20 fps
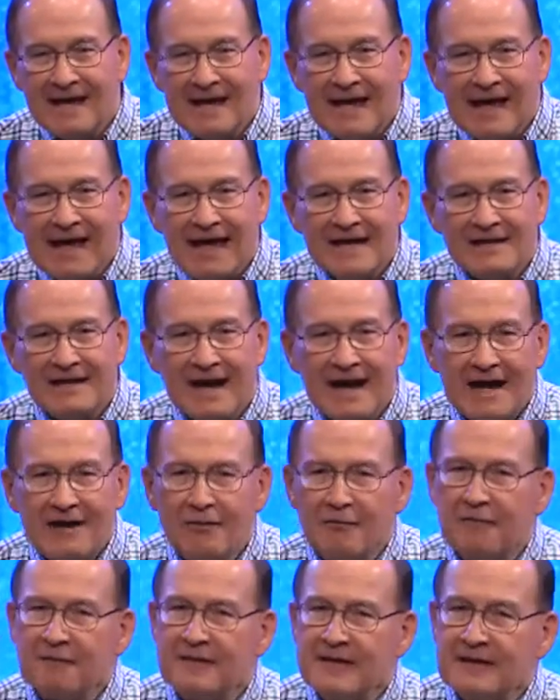And I
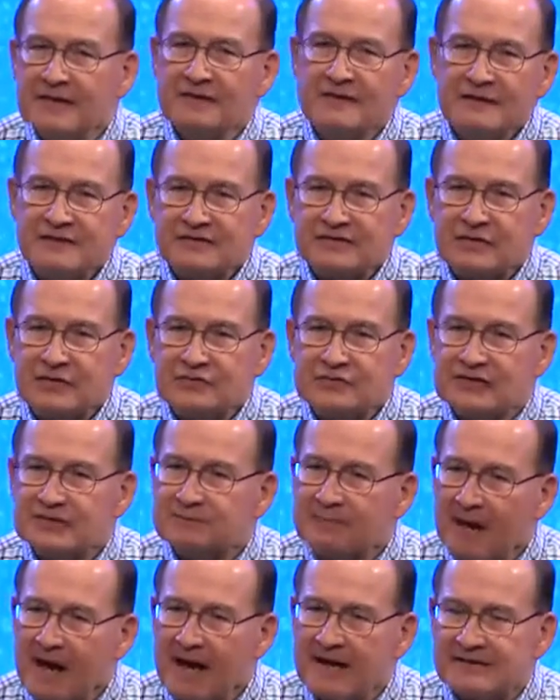don't think you need surgery. It's
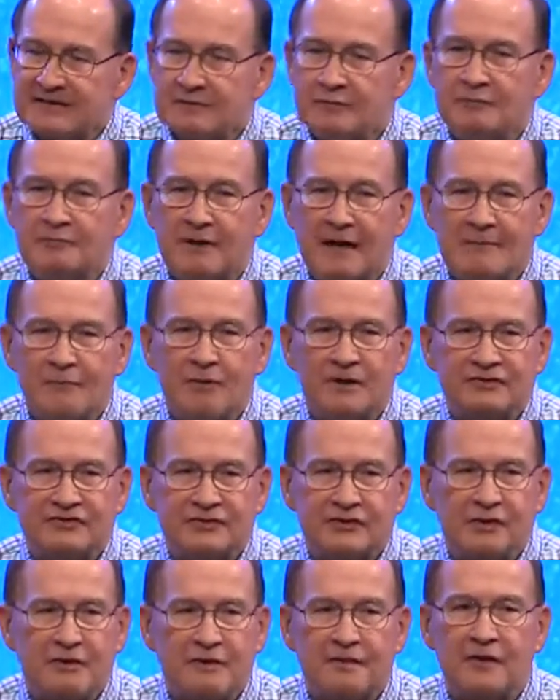possible, but I want
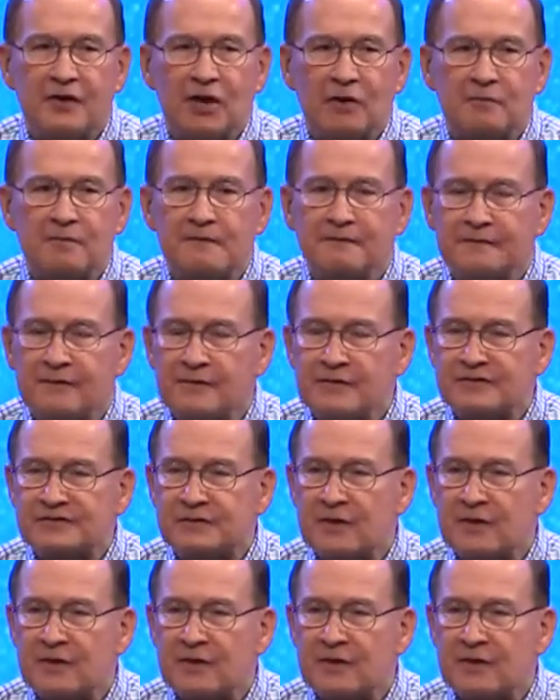you to go to therapy first.